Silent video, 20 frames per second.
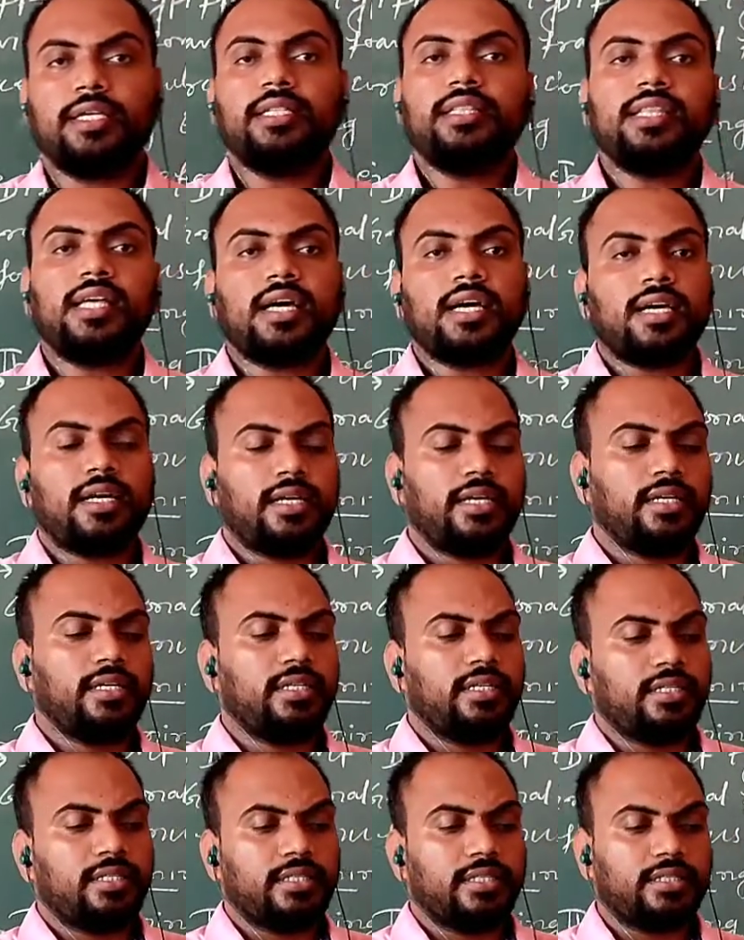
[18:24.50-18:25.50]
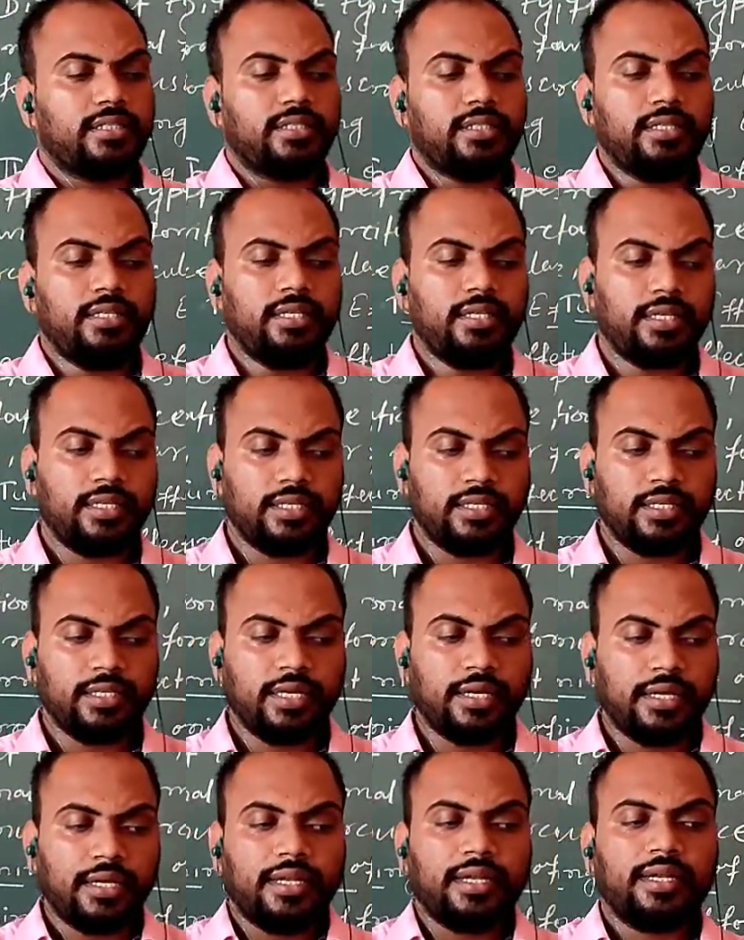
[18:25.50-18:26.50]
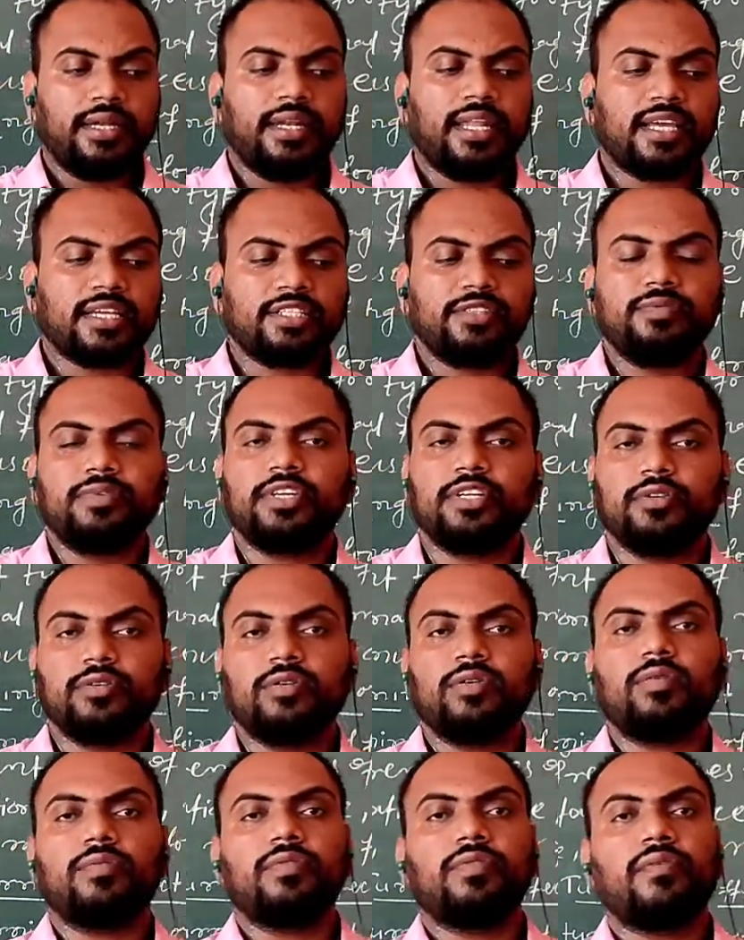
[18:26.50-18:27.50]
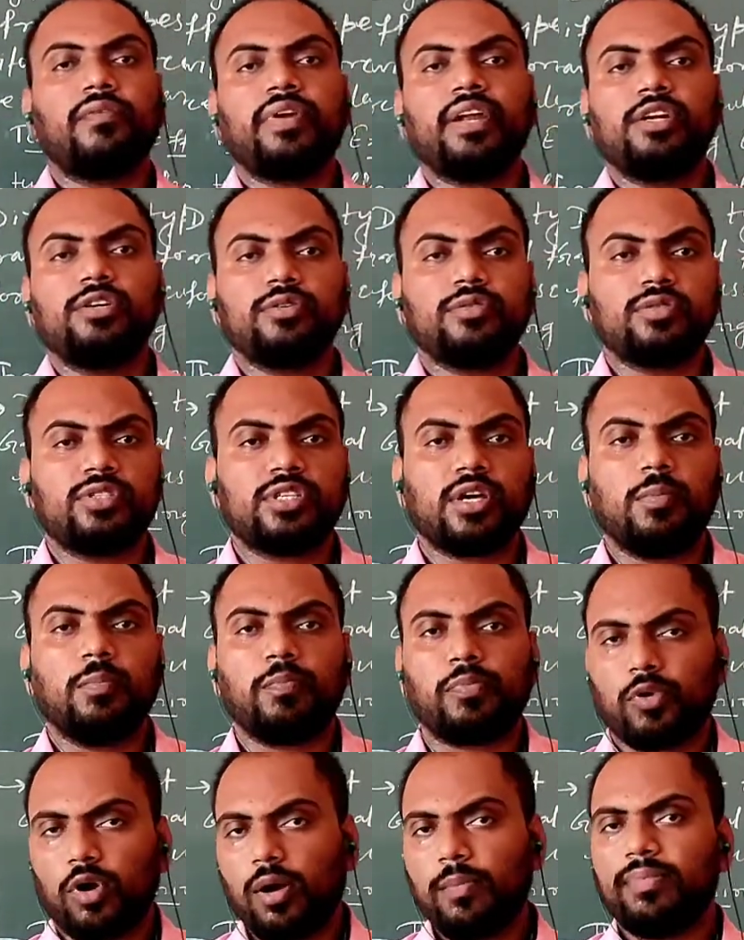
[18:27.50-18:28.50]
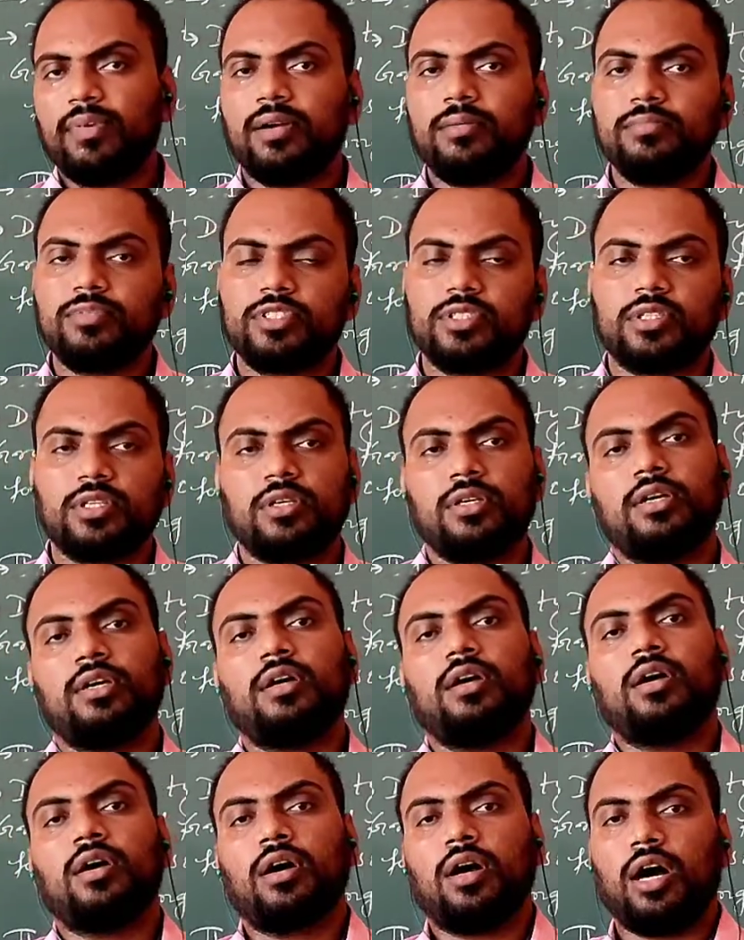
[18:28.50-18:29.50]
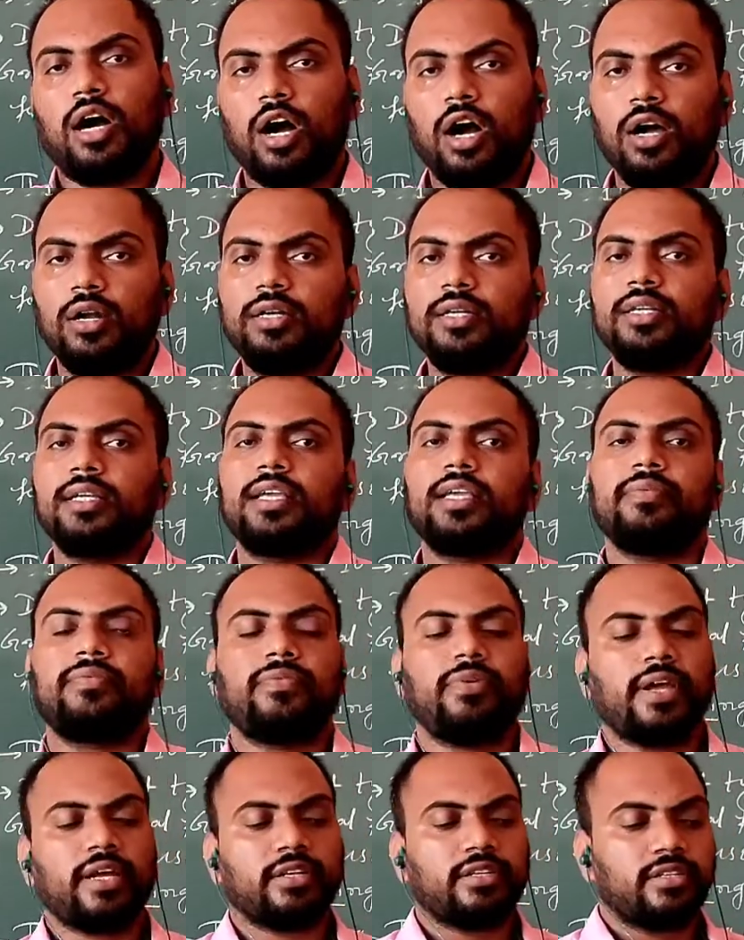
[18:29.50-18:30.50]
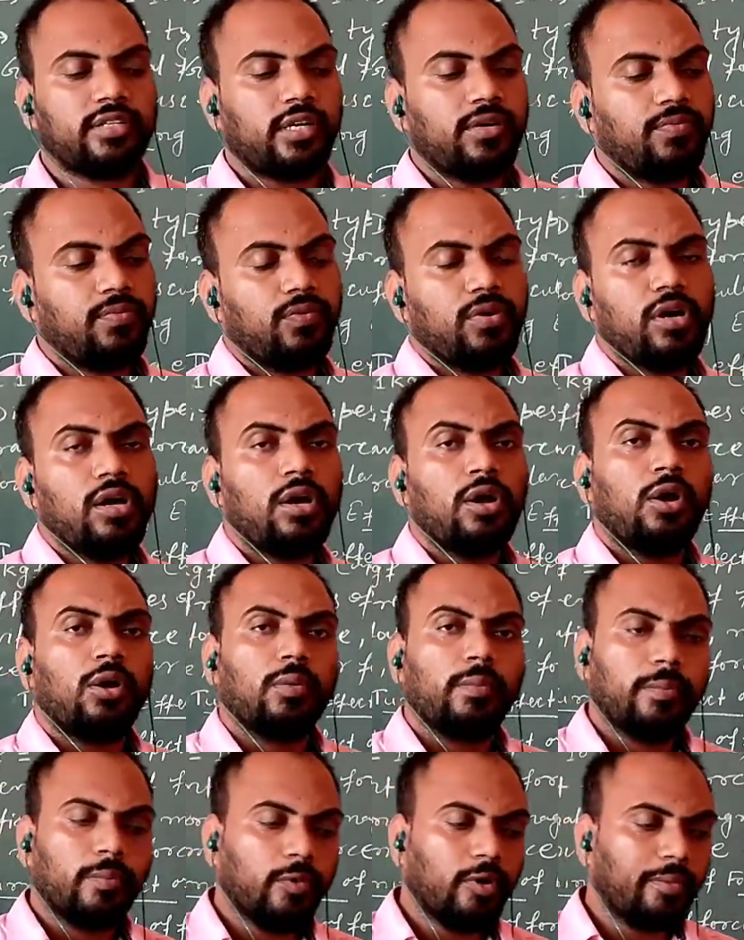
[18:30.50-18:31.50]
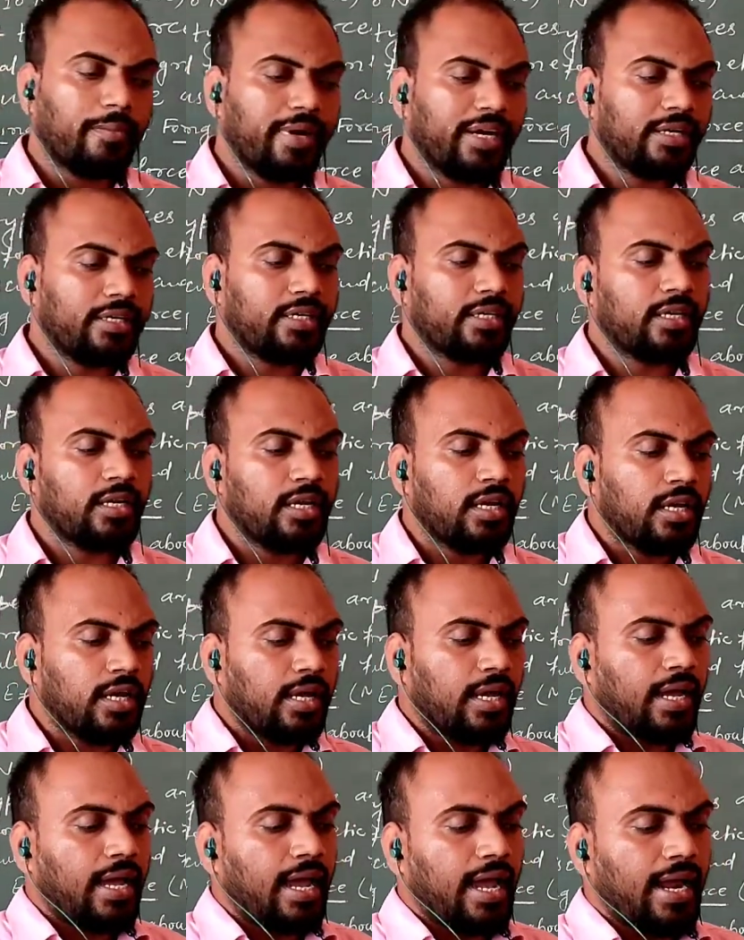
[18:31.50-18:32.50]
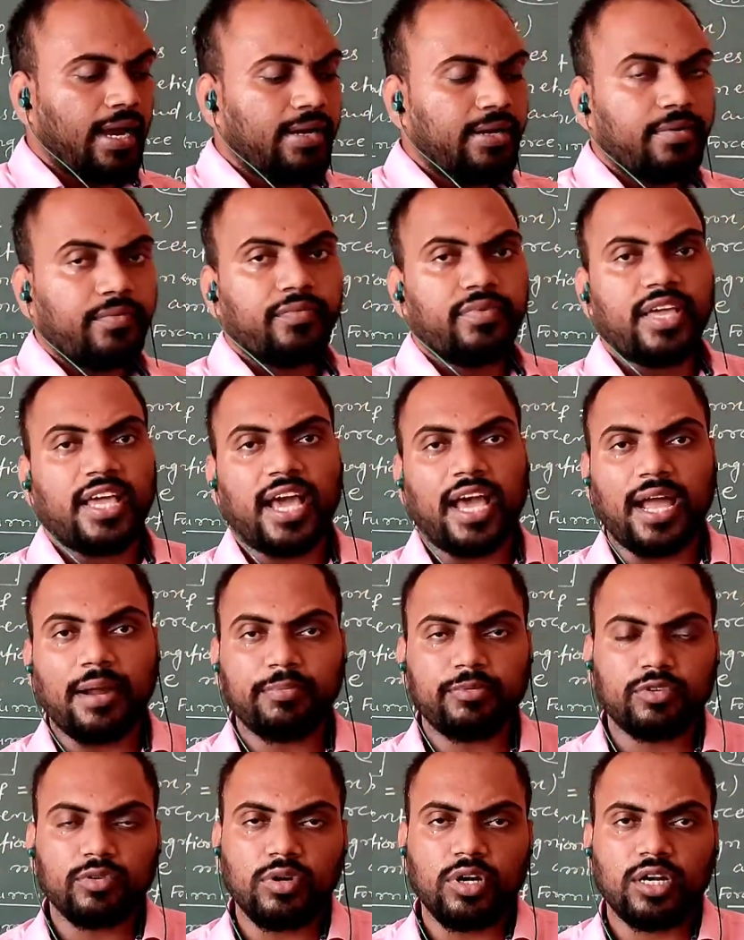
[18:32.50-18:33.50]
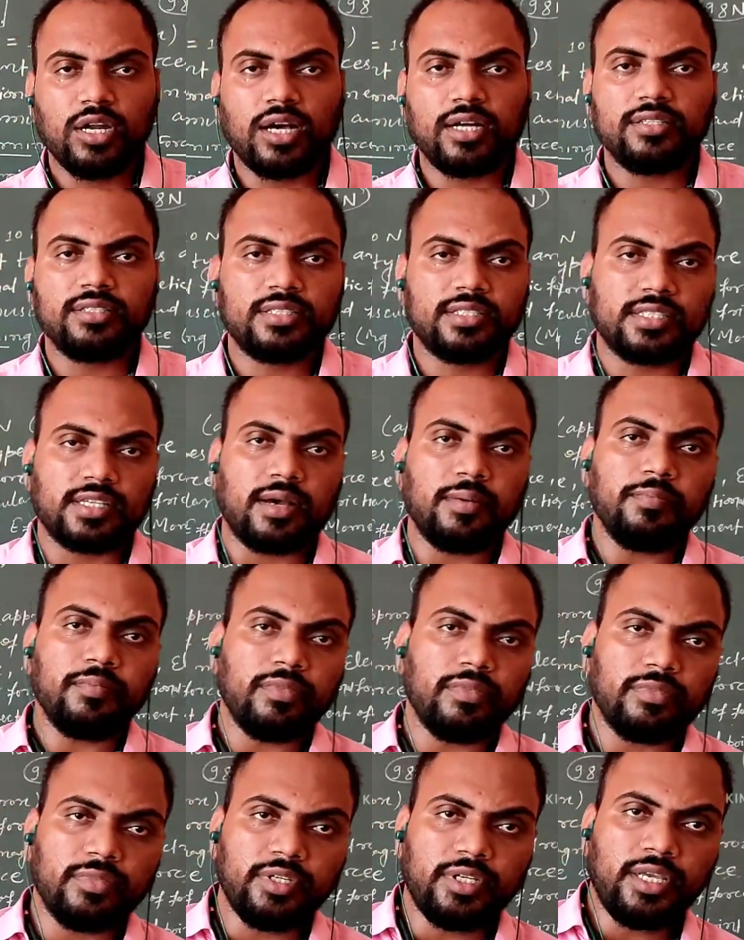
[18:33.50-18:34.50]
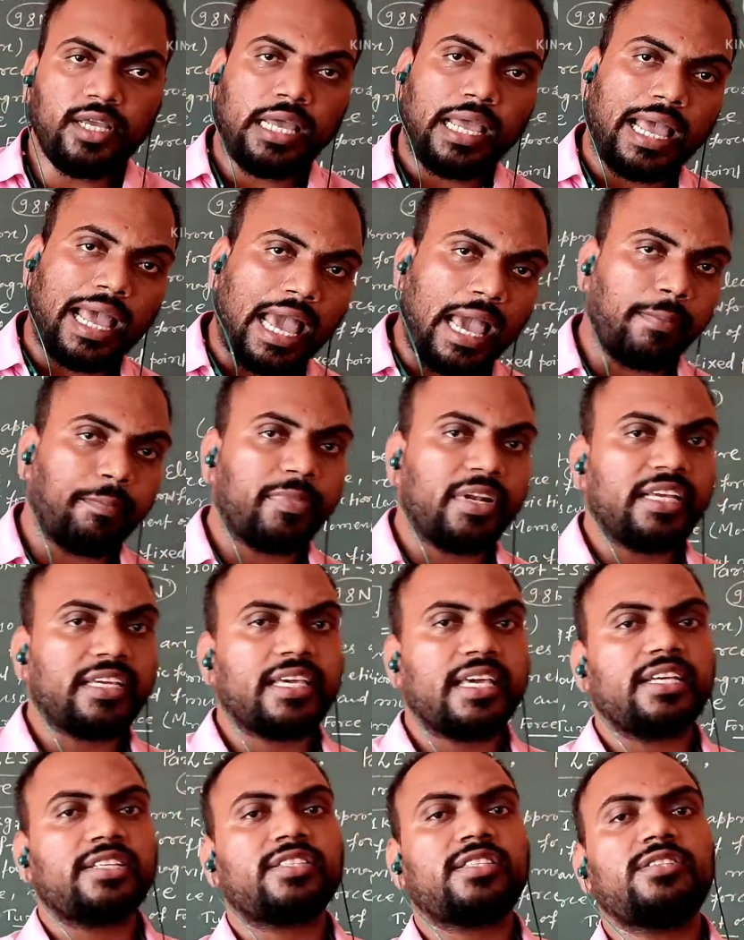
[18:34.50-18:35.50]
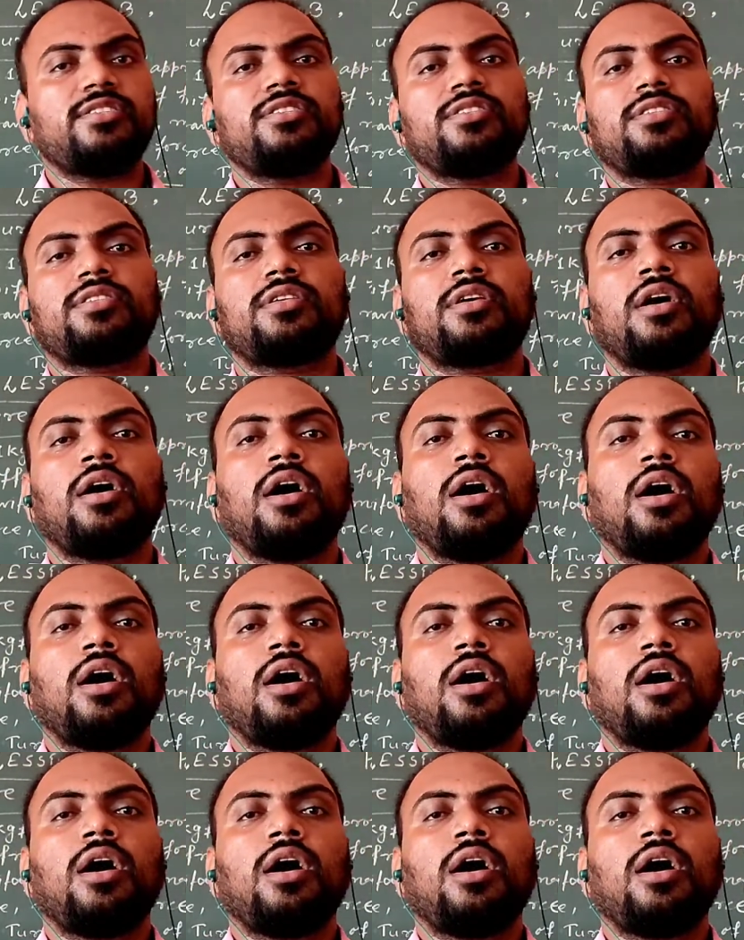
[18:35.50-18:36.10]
in the next video, we will do some problems on effect of moment, and we have to learn some applications